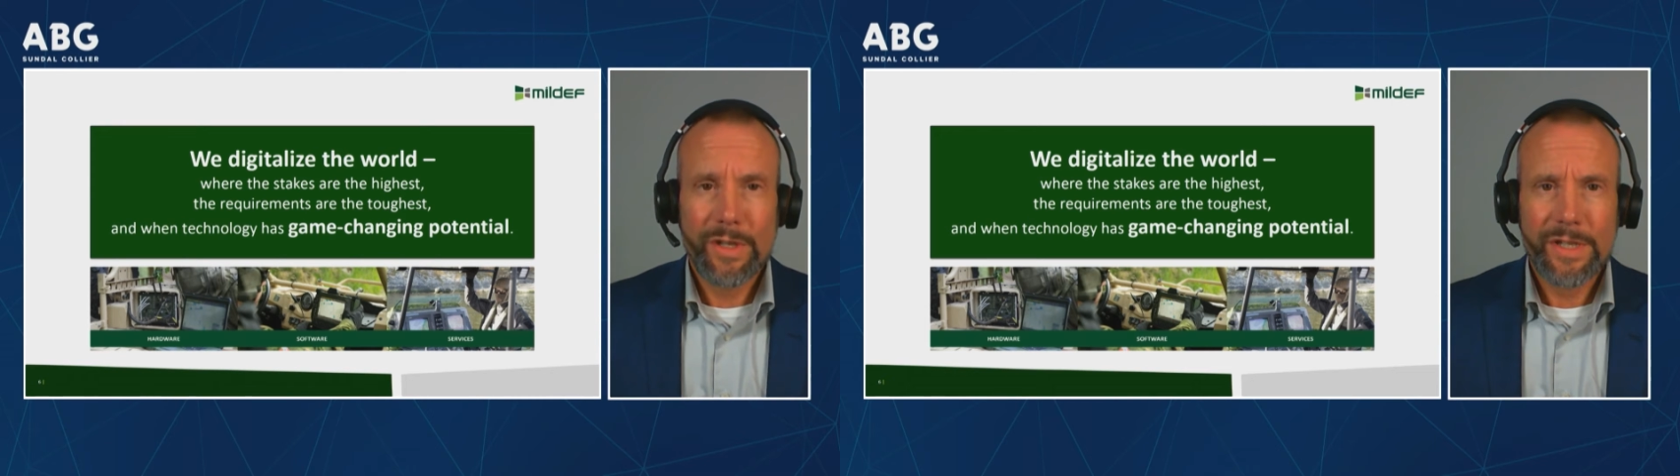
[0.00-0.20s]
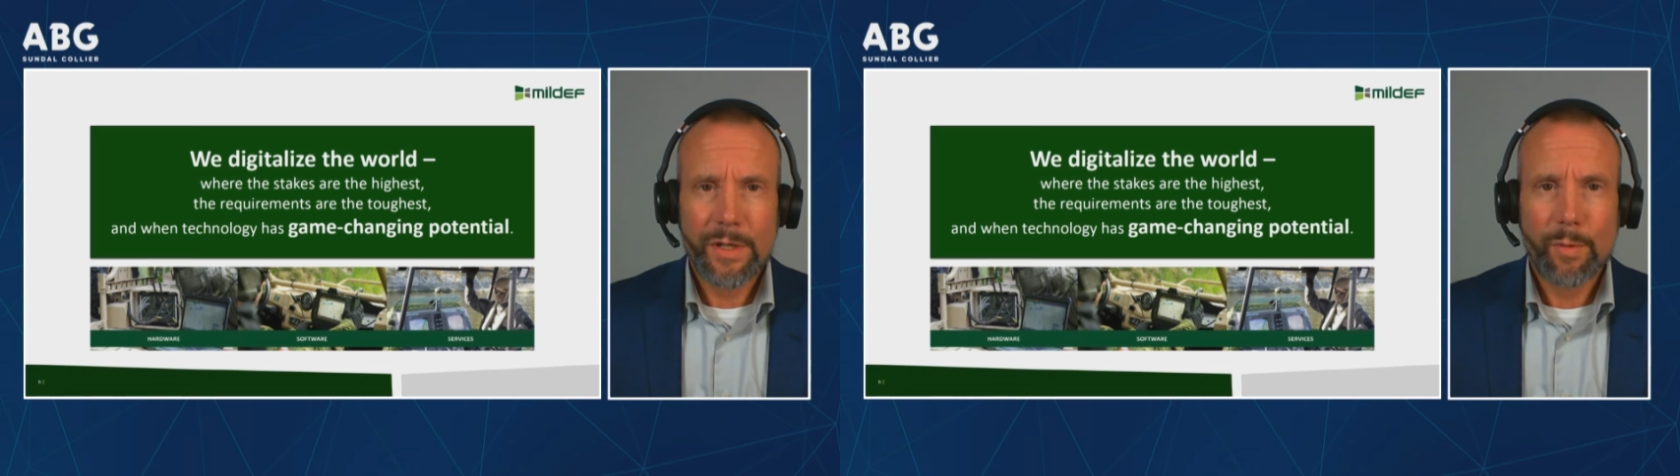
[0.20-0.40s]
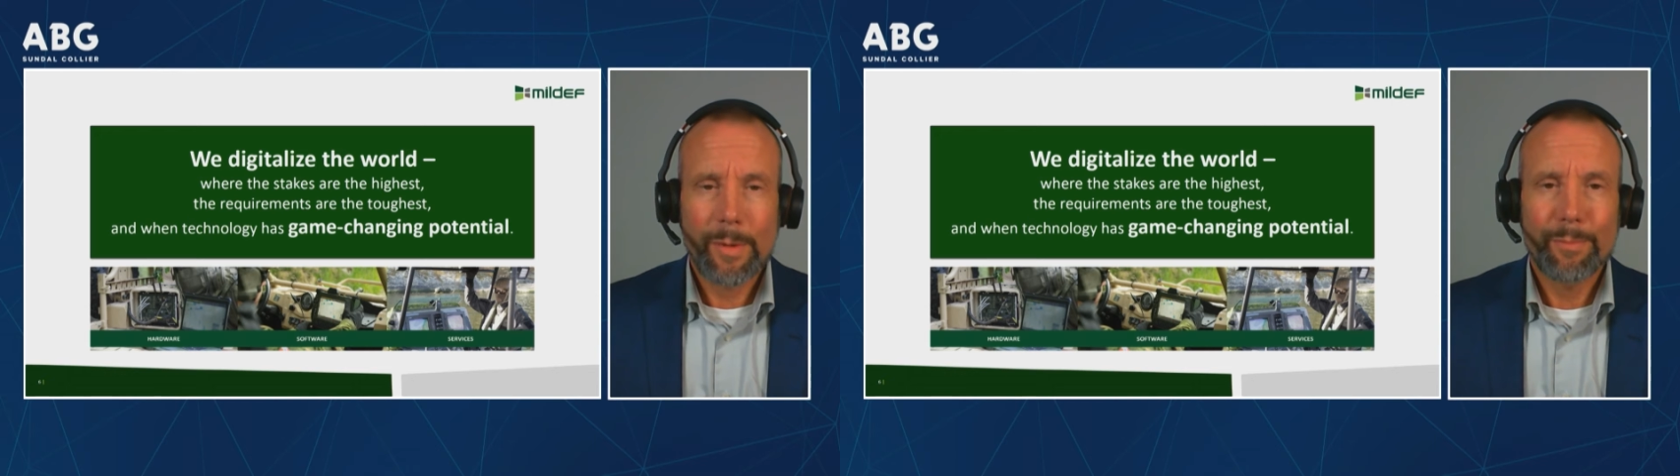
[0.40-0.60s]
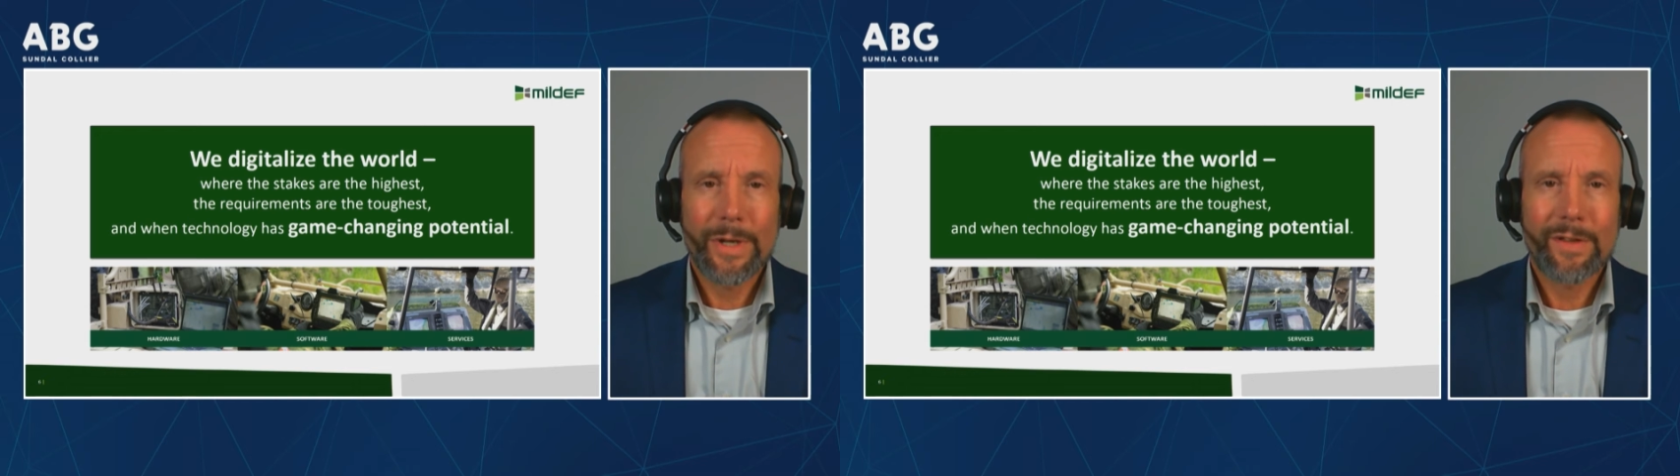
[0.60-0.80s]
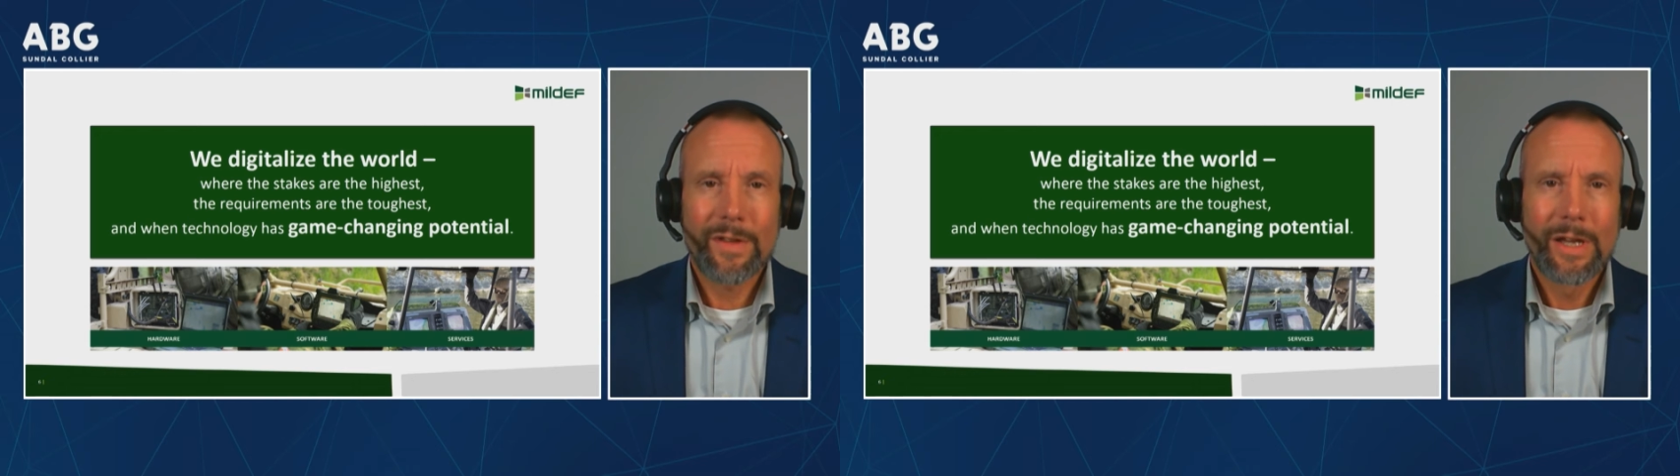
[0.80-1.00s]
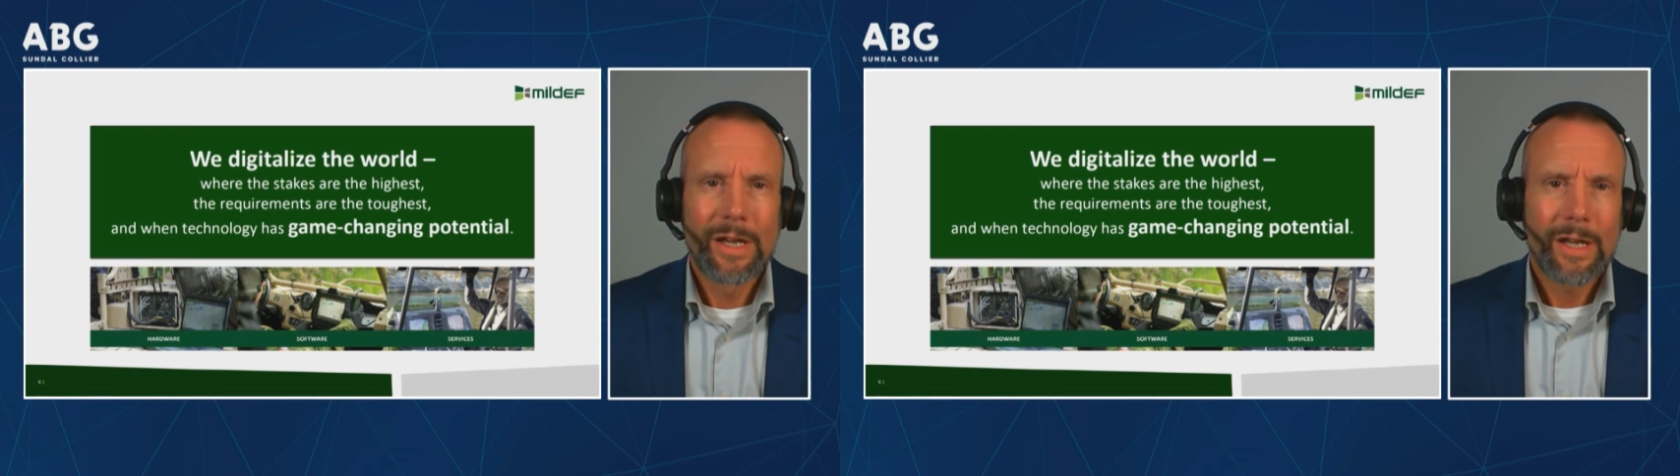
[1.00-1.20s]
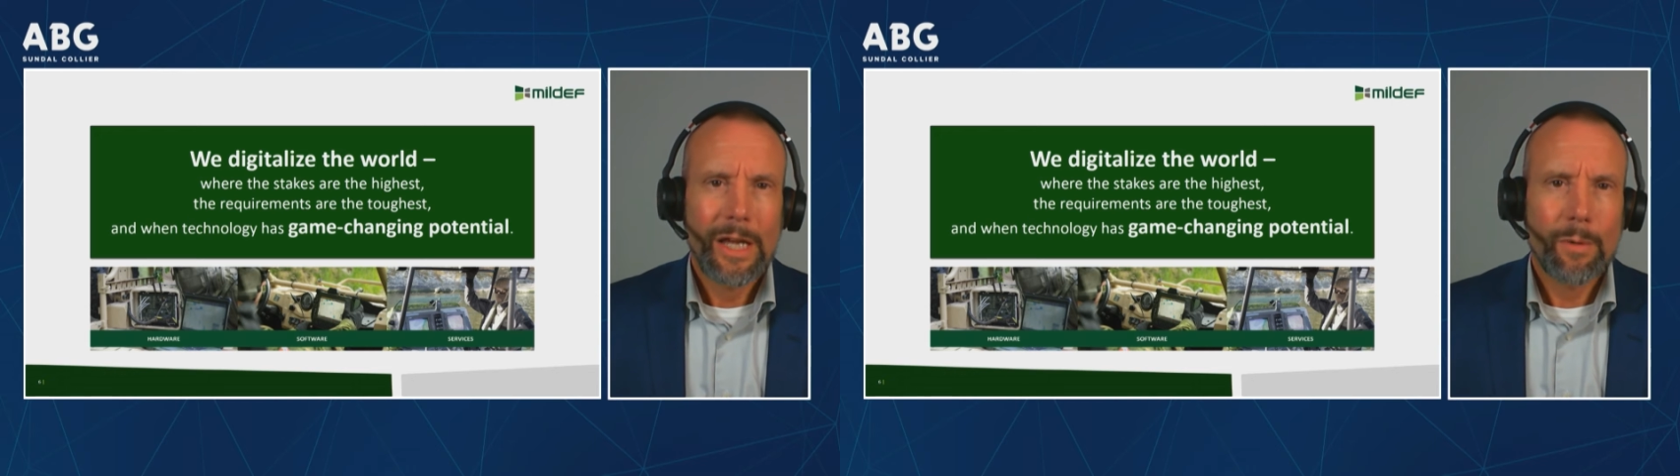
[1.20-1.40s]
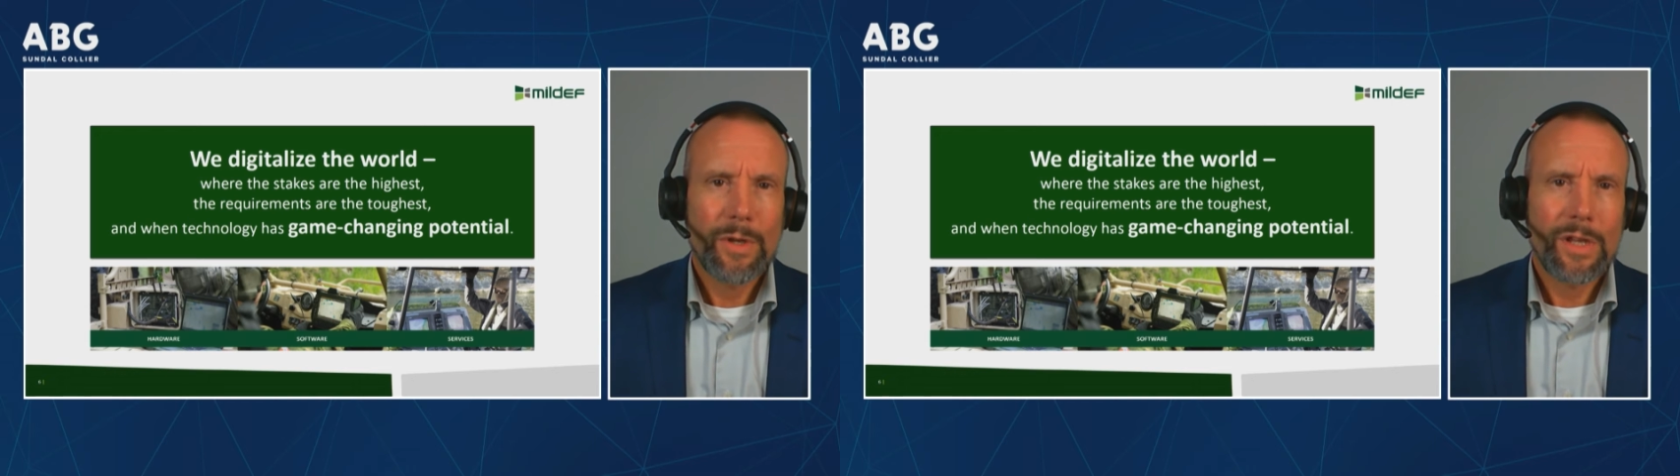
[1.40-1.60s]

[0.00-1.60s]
this equipment, and we